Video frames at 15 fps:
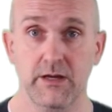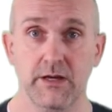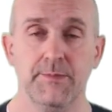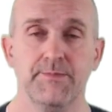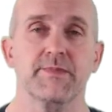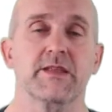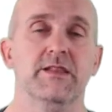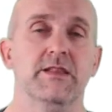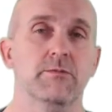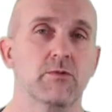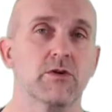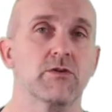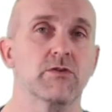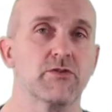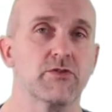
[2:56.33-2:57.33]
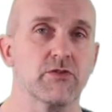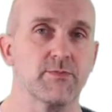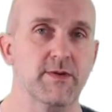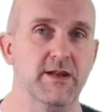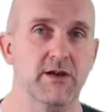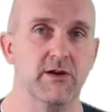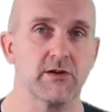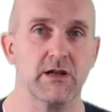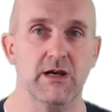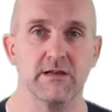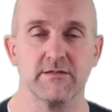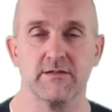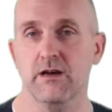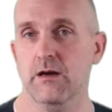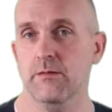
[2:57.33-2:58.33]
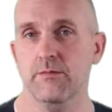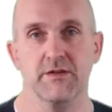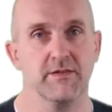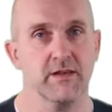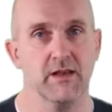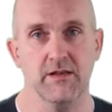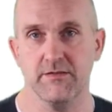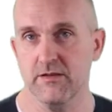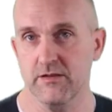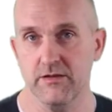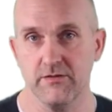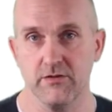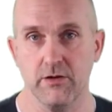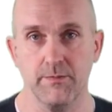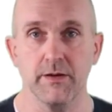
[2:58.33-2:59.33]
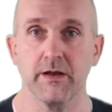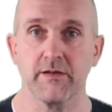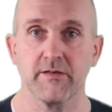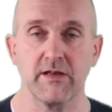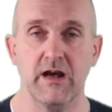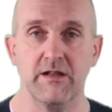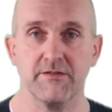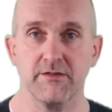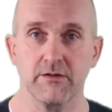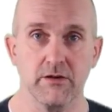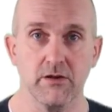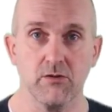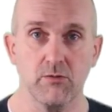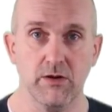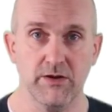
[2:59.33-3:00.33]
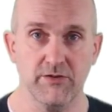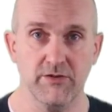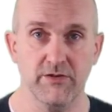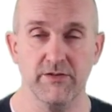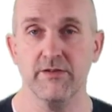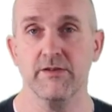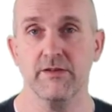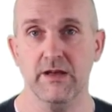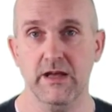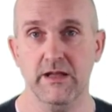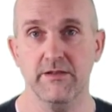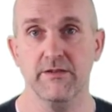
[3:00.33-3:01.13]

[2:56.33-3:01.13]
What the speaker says: And then we're going to spend our class time discussing these topics, answering your questions, and